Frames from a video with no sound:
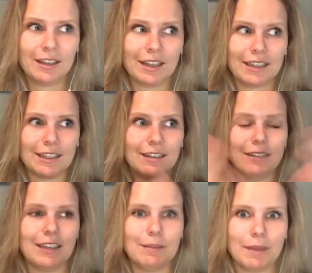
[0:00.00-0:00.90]
like
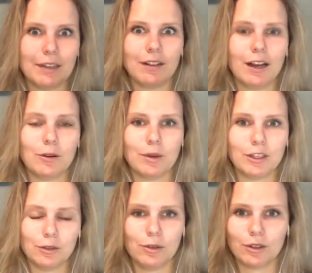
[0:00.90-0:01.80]
email out what
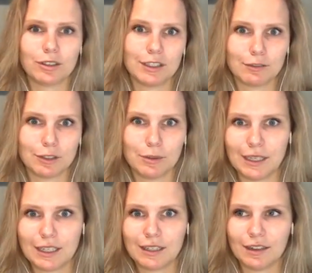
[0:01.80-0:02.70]
you learned every
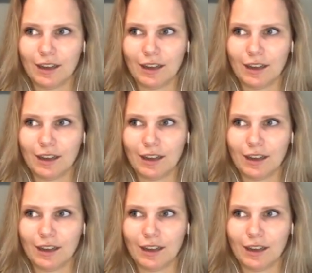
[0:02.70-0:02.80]
week